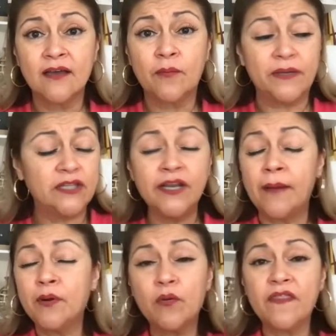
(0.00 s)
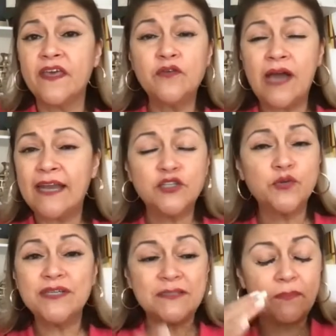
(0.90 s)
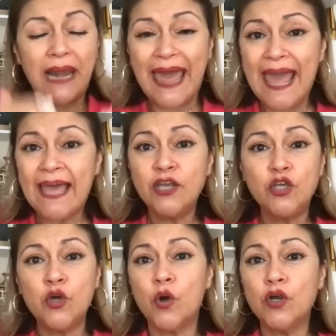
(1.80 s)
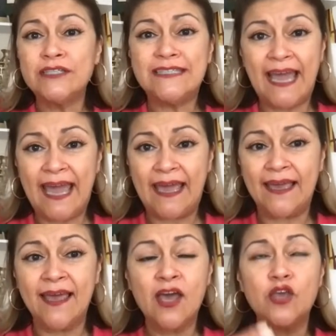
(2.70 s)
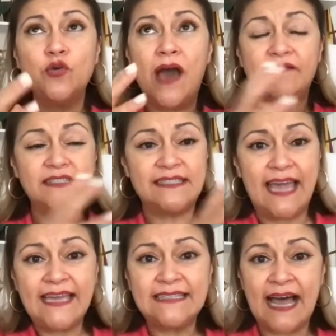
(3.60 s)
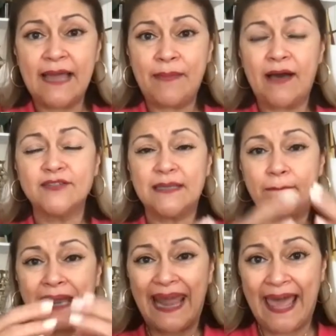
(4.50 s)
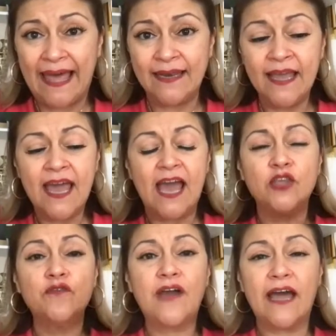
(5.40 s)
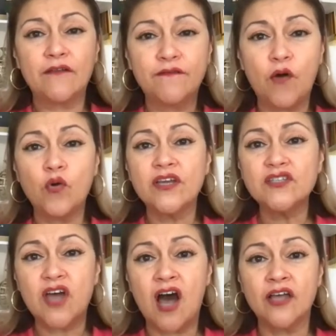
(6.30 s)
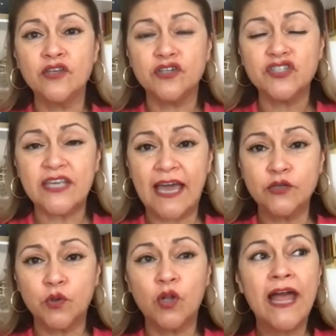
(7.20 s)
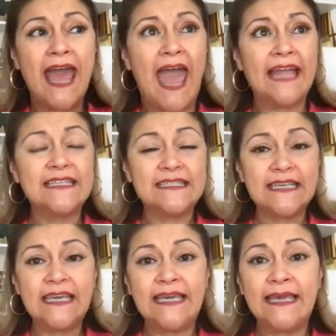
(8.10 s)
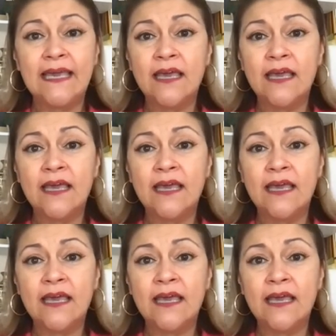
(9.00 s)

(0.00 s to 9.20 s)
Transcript: But the number one thing you got to do is plan your day. You have to take time out to plan, and you've got to focus on your schedule and see,